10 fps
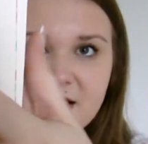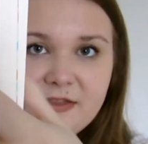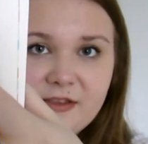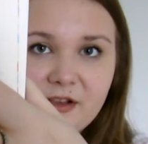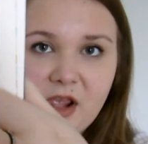
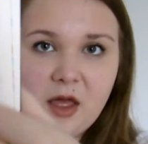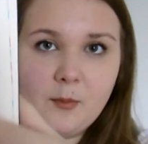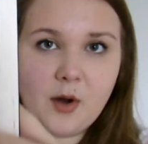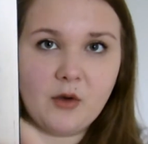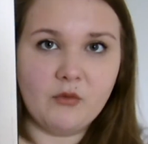there's a lot
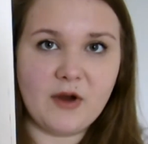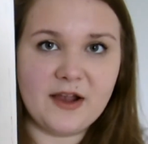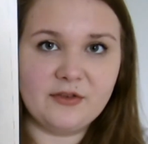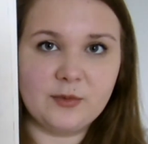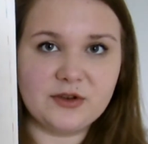more
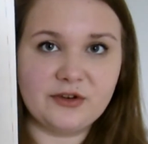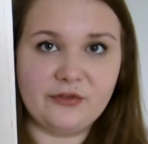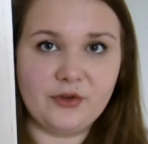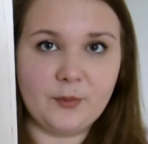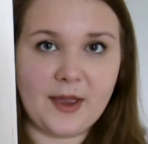red, which is
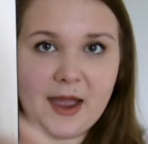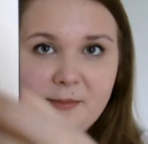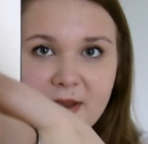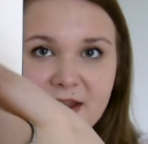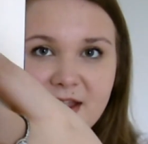super
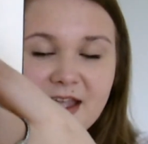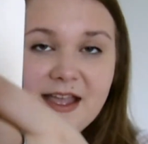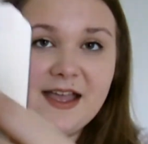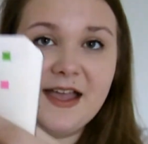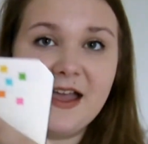happy.
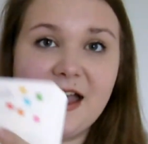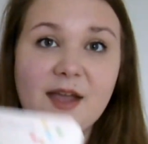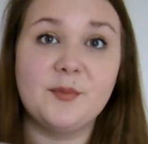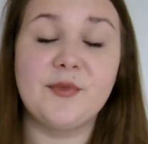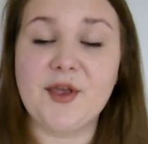
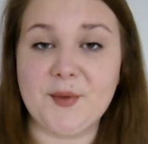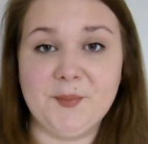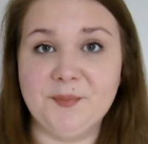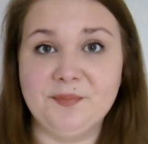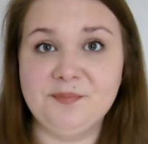So
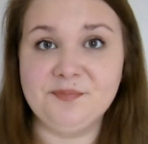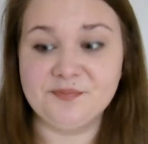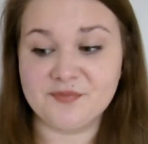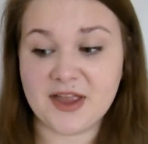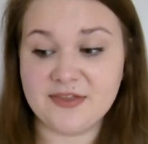
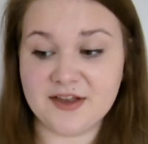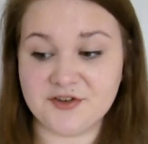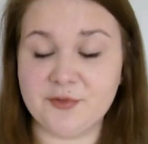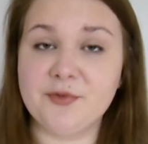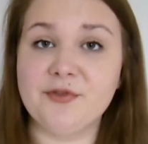that
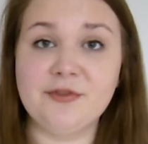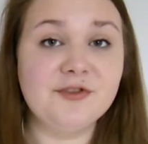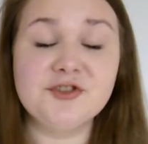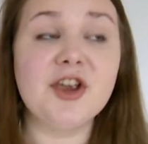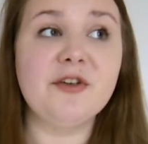just
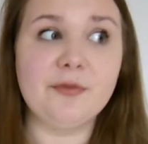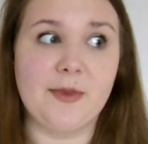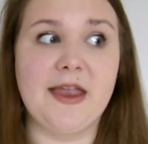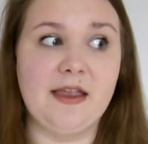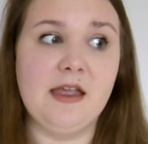shows
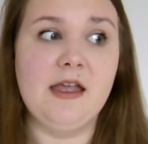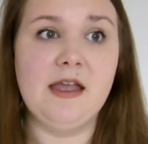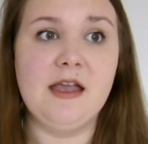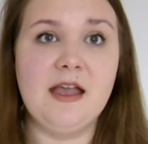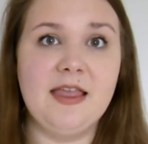me
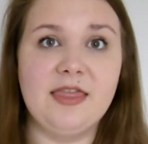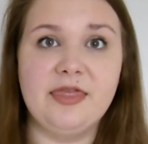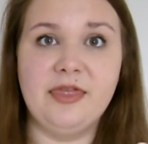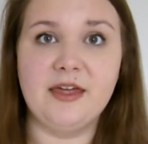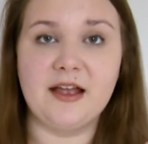
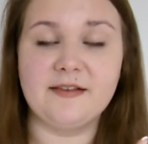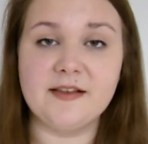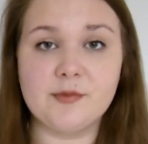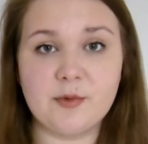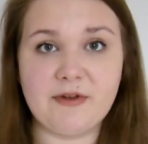that
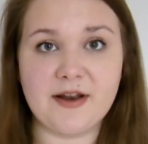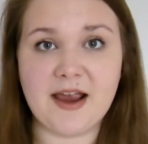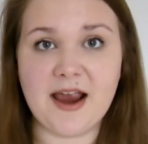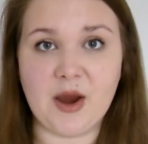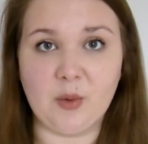since we've had
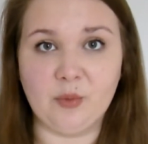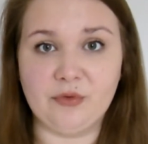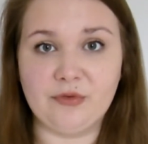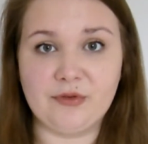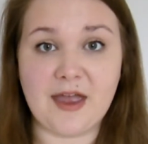a
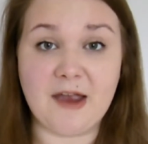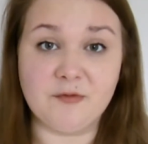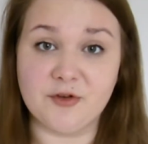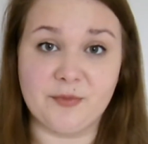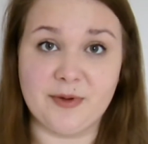house,
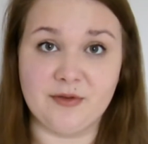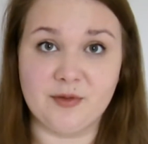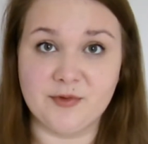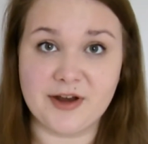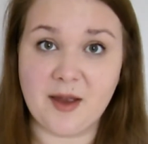I've just been
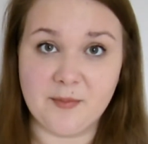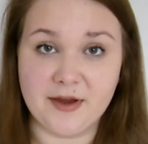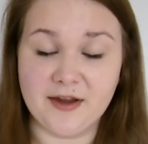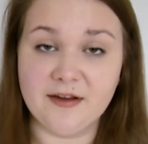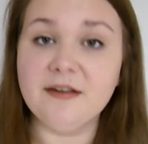so much
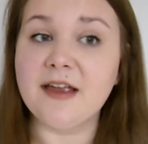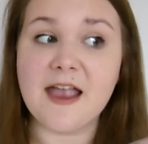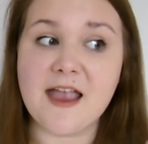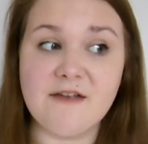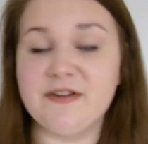happier,
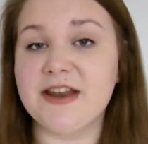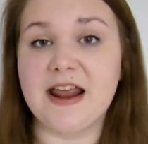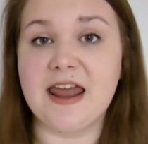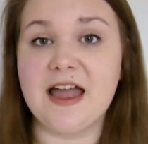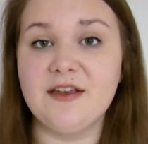
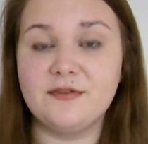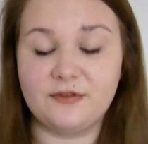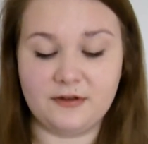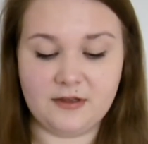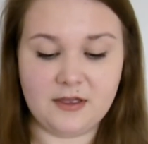everyday
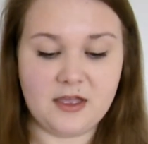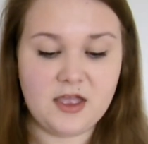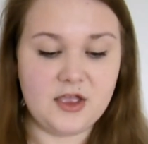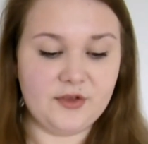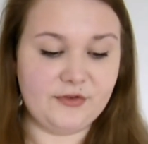life.
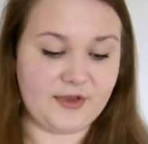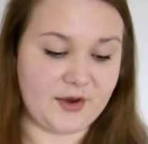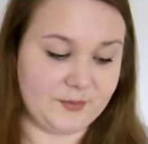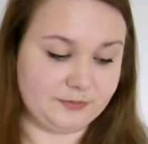So